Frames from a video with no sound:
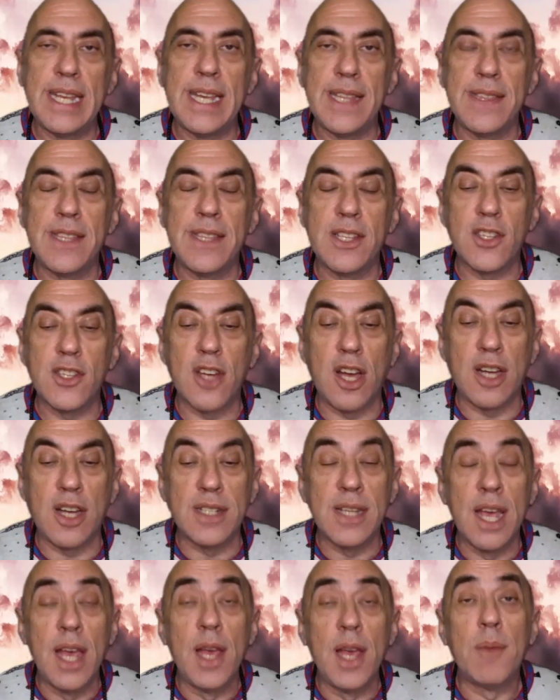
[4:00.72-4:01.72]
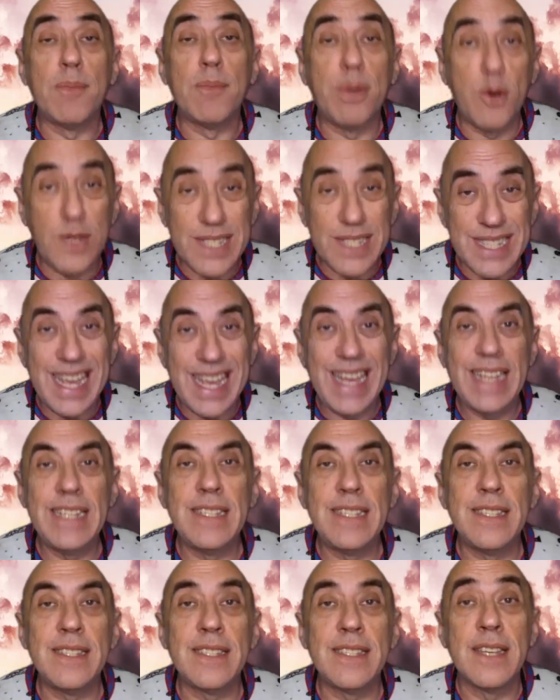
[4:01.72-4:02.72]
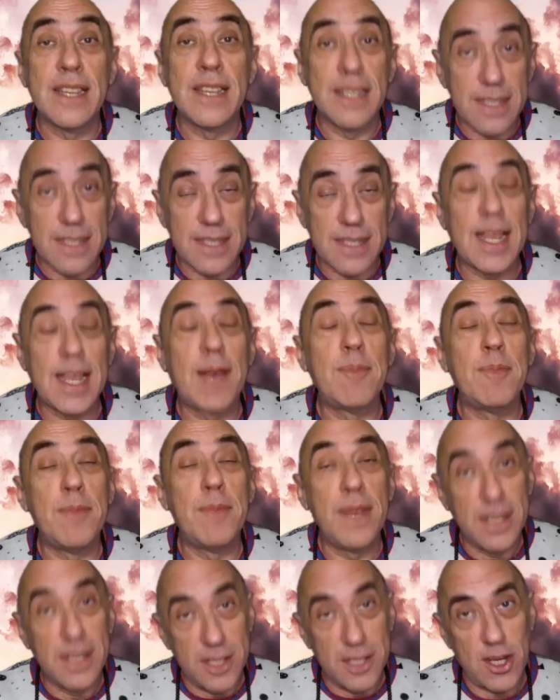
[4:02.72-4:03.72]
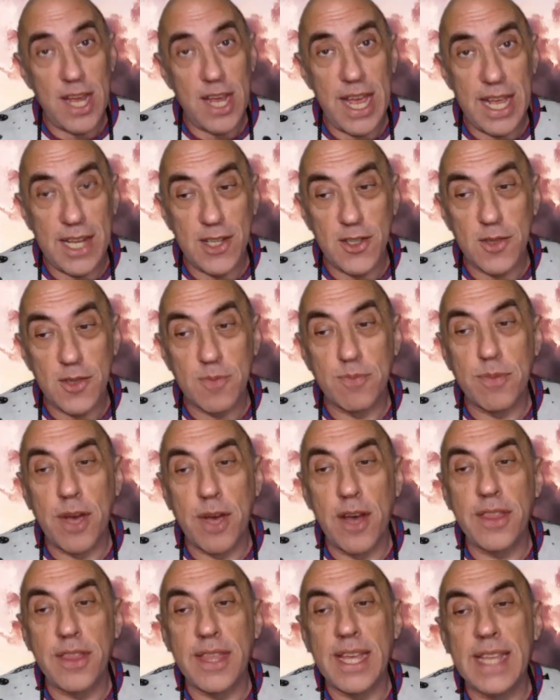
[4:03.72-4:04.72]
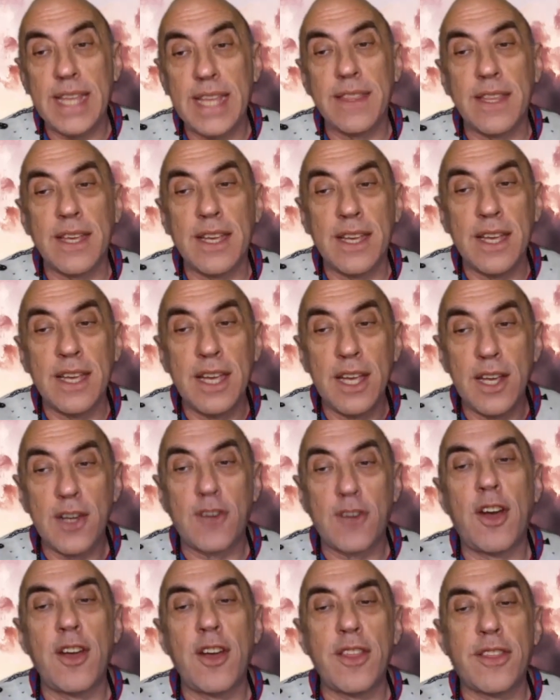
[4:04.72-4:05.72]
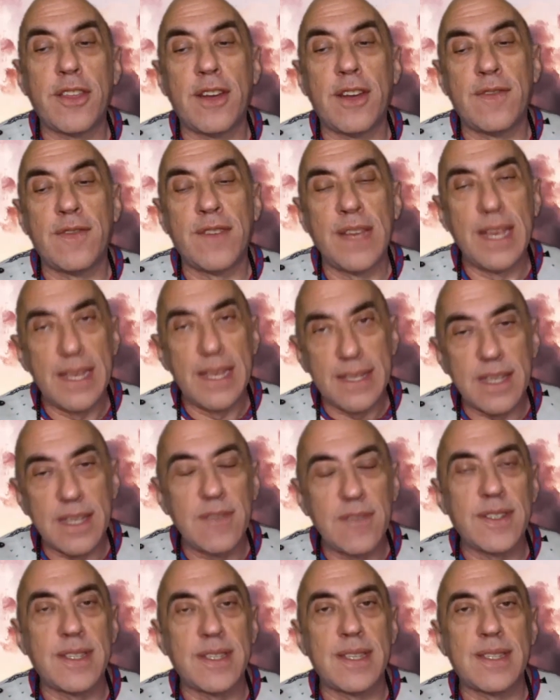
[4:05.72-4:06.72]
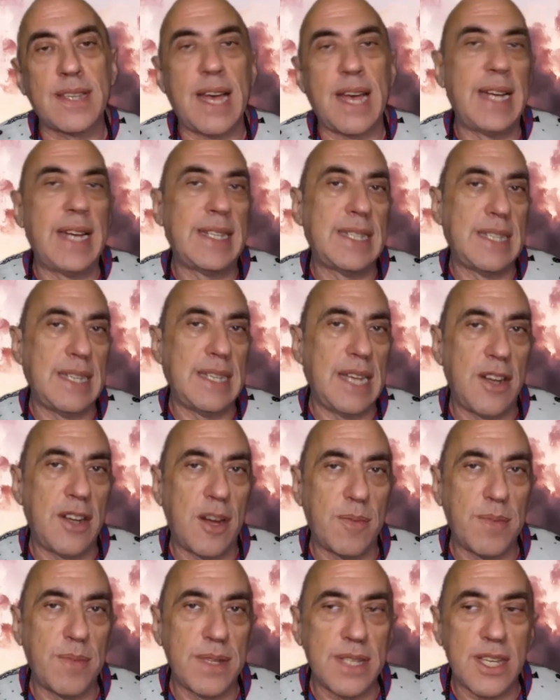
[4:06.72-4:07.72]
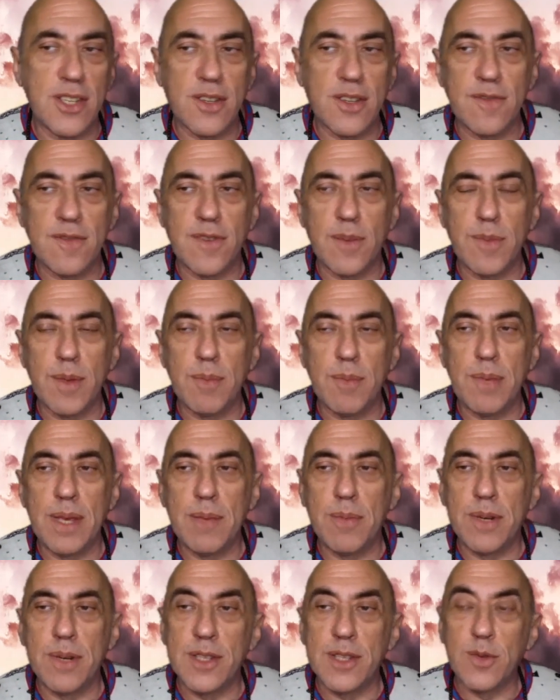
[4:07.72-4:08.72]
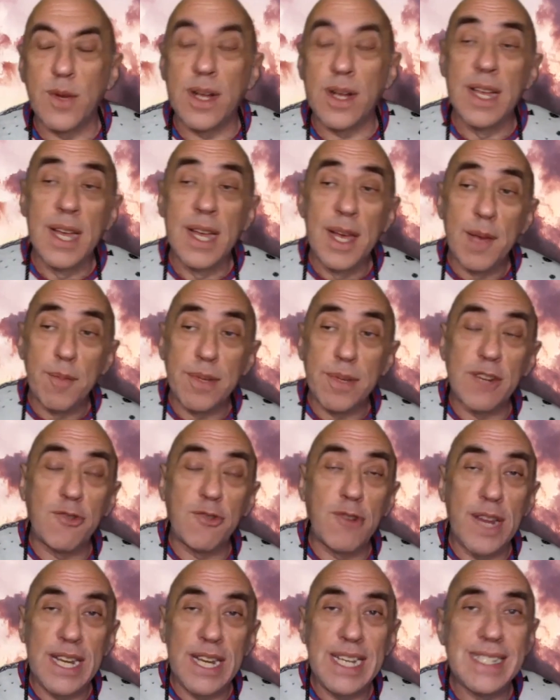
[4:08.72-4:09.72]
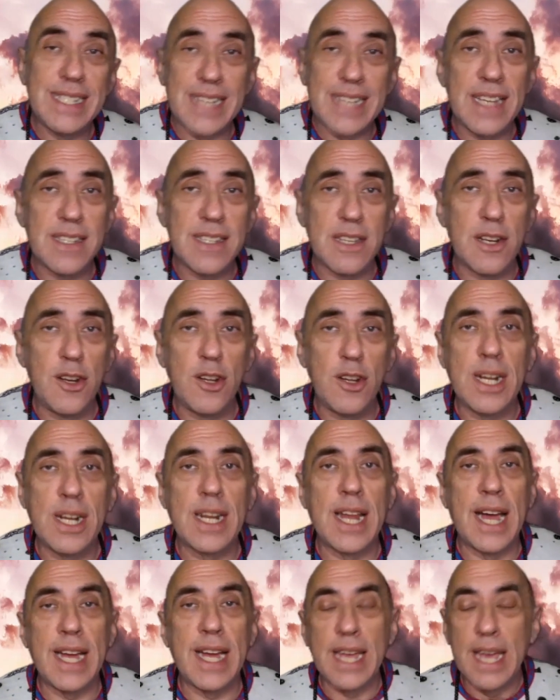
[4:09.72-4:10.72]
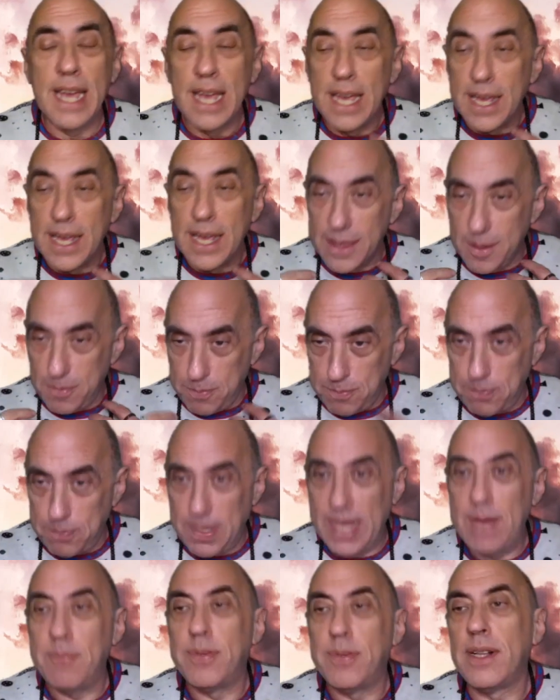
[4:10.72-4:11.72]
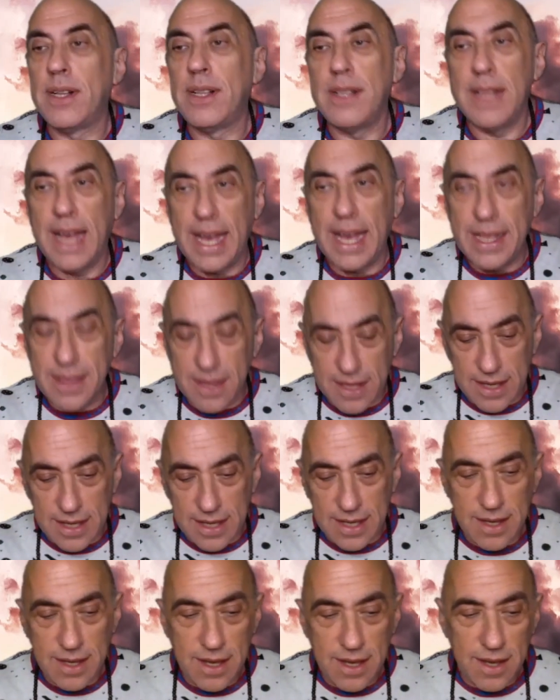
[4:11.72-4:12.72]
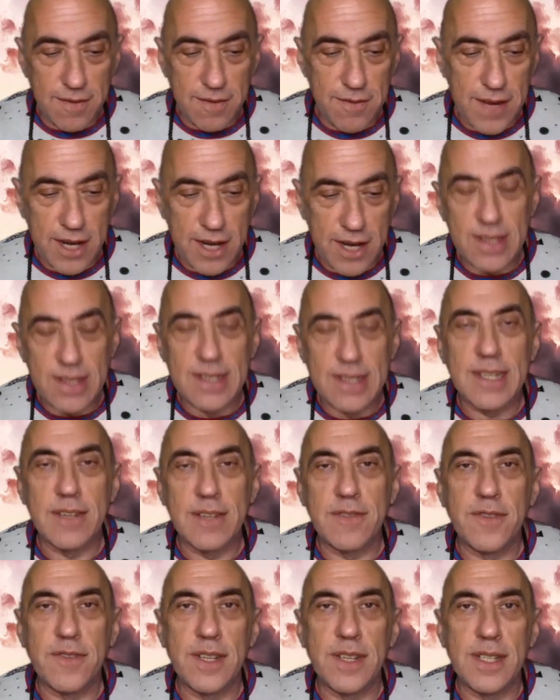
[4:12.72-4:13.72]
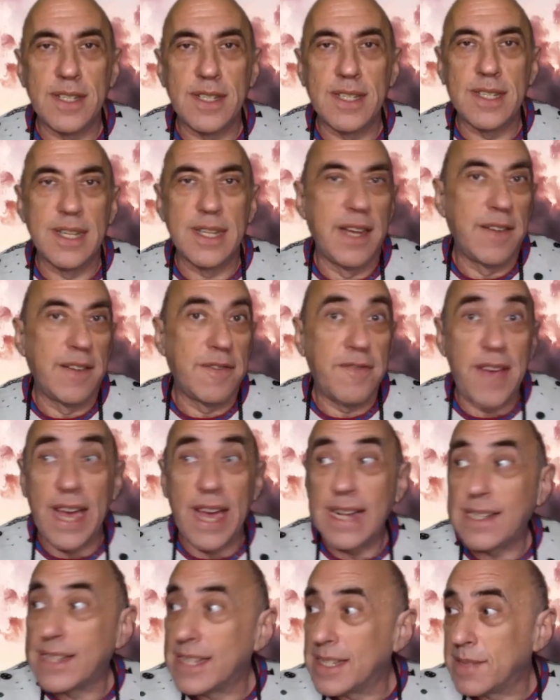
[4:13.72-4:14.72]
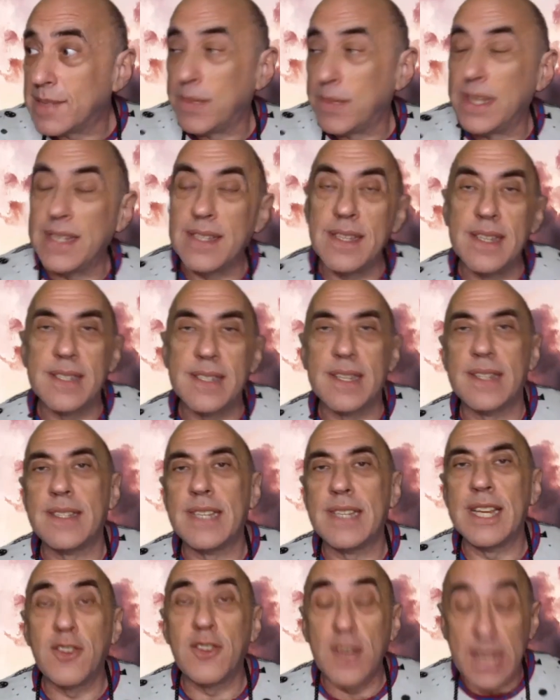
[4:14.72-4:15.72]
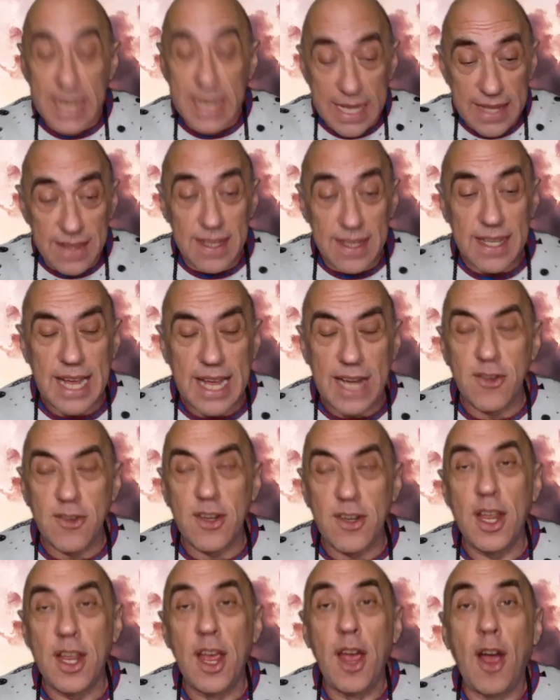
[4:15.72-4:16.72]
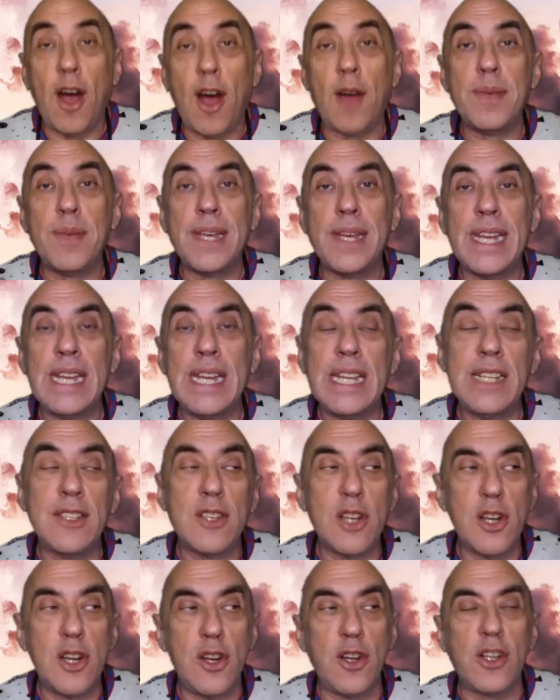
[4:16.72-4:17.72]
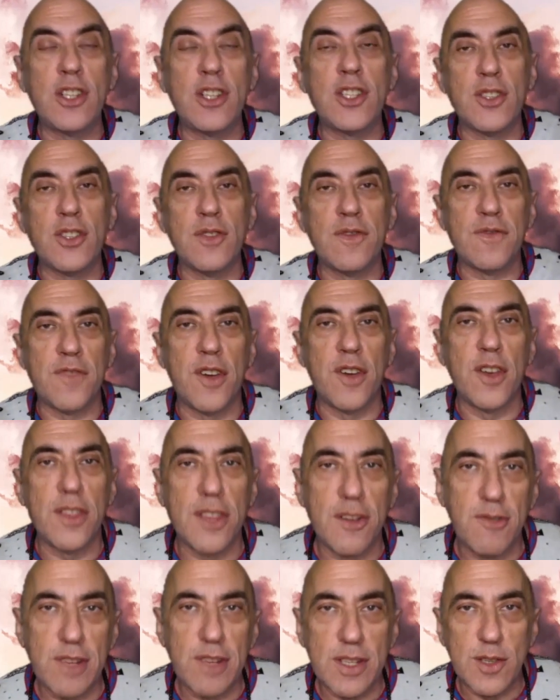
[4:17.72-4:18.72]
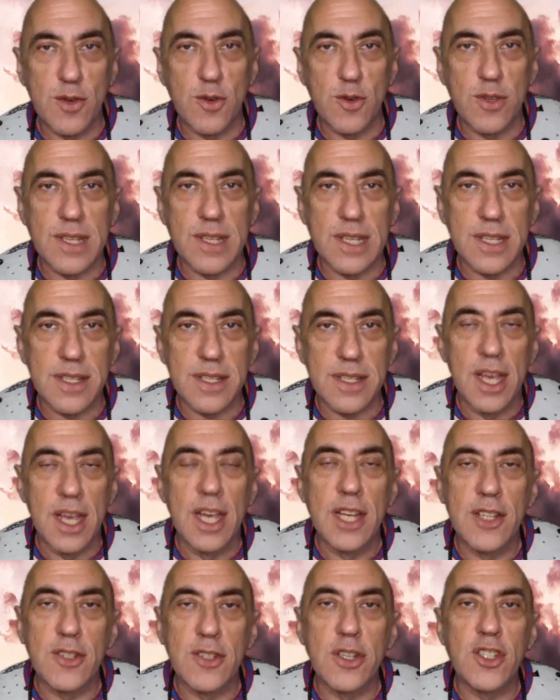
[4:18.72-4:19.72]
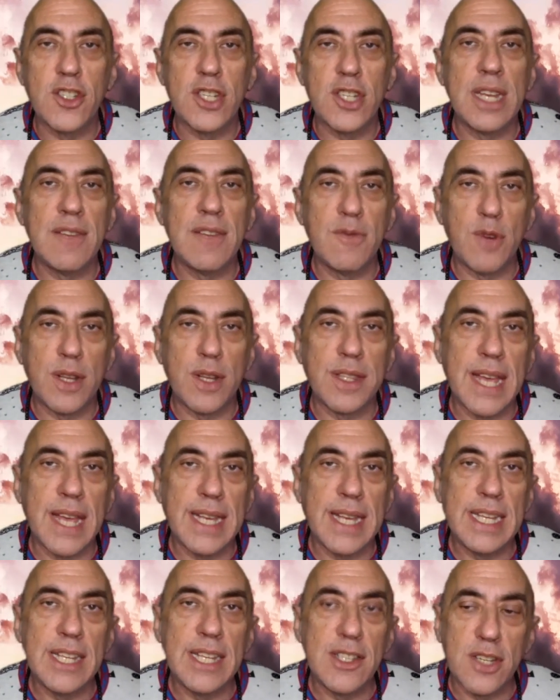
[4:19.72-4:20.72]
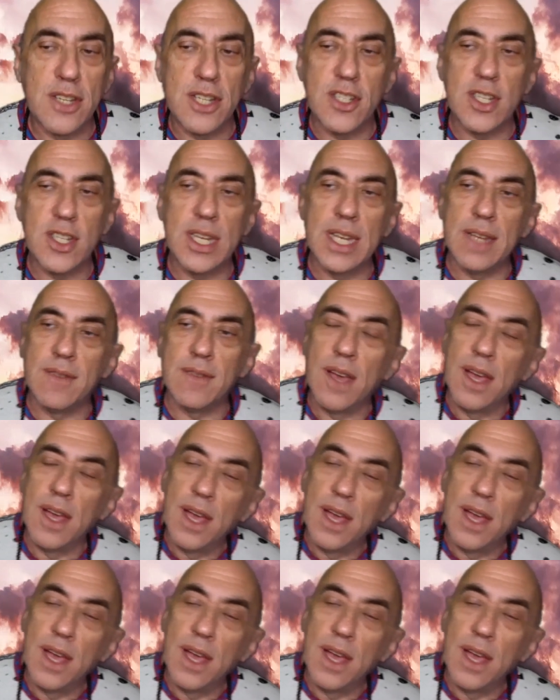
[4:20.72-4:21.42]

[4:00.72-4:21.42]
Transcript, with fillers: in the chart portends some change, both in the growth of civil society and opposition from the people as well. But it really does look like the people and the various different factors, business, etc., in the country are beginning to look to further resources to achieve what they need to achieve.